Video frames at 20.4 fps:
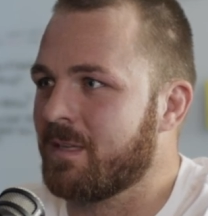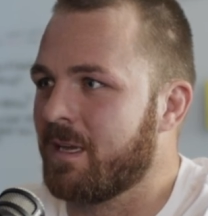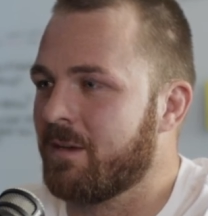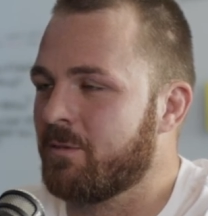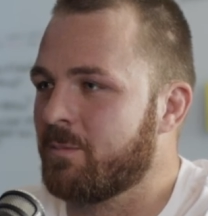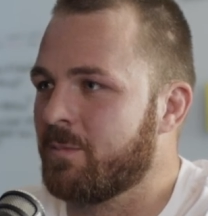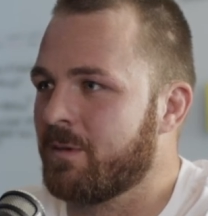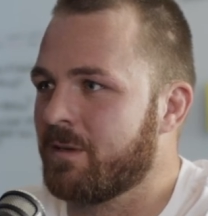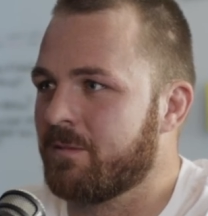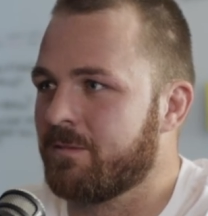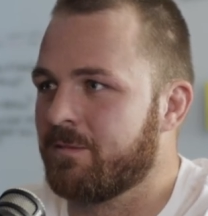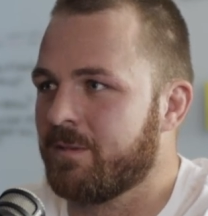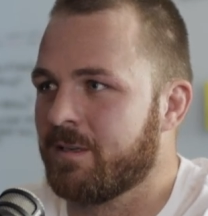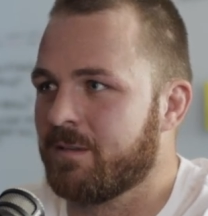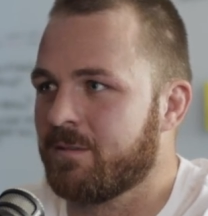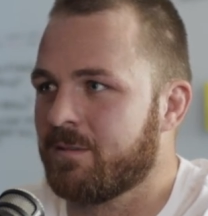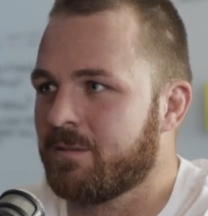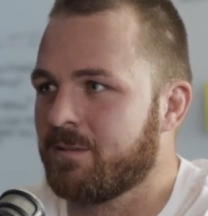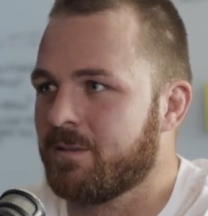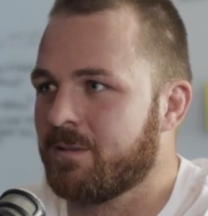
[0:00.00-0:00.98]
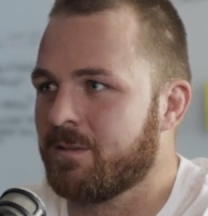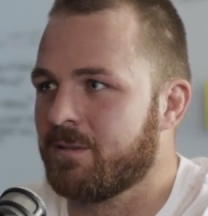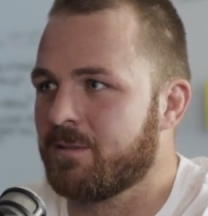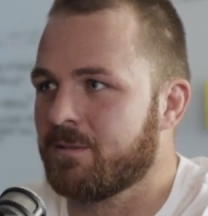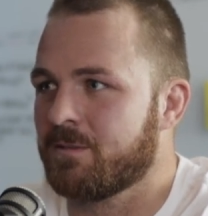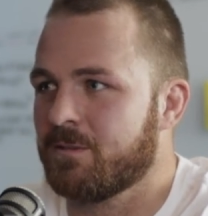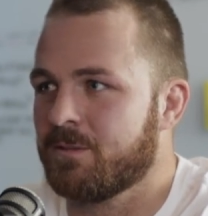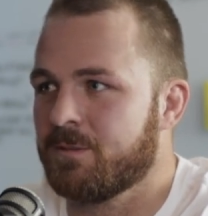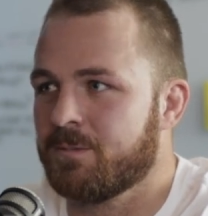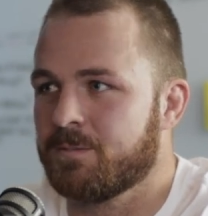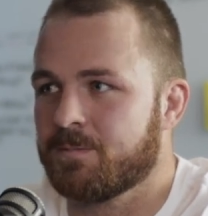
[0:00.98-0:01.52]
have a big effect on your
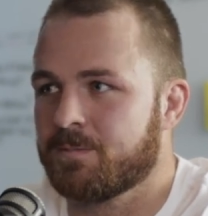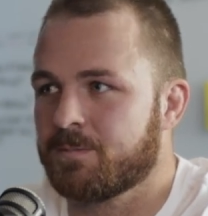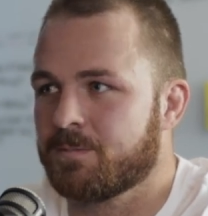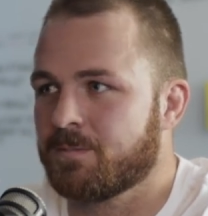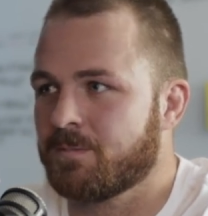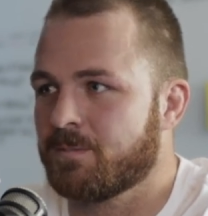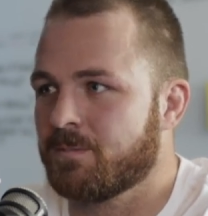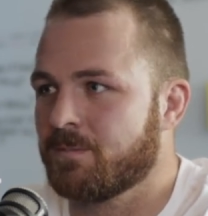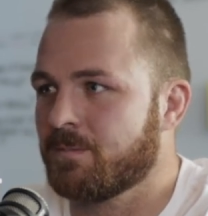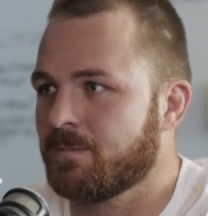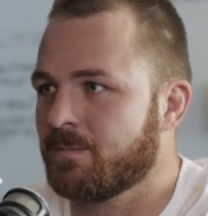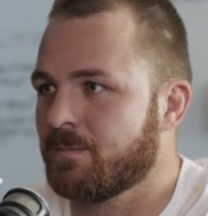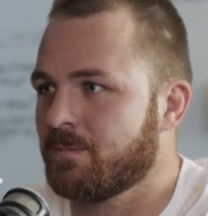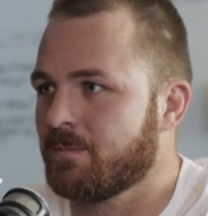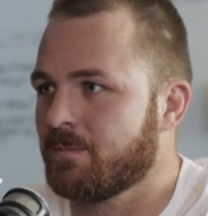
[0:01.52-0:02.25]
long term. Yeah, for